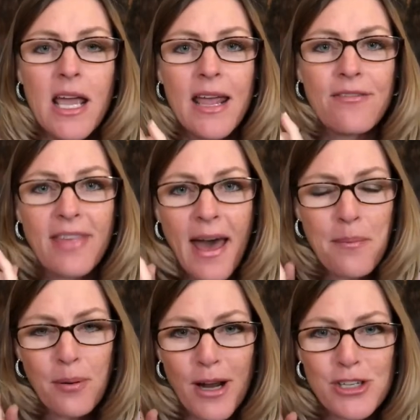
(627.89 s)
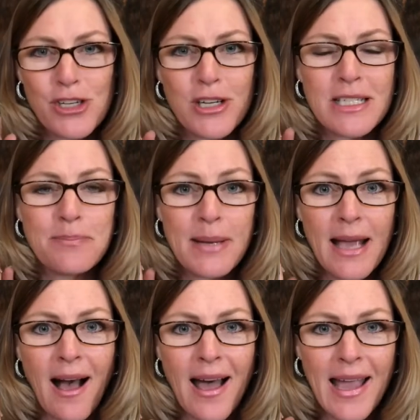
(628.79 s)
If that pressure is
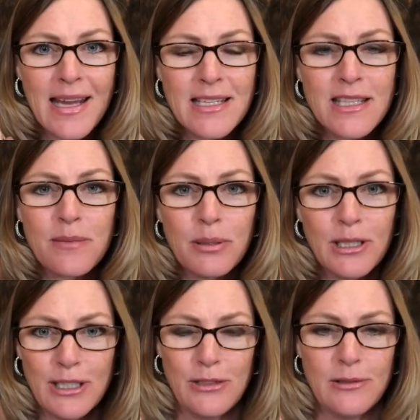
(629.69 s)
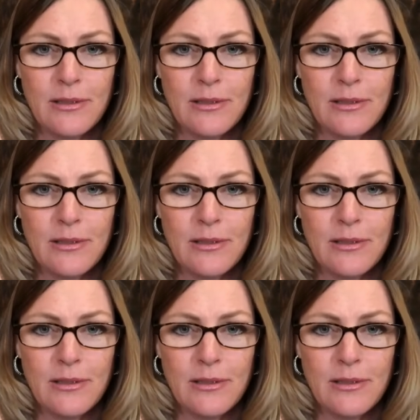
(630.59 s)
behind the balloon,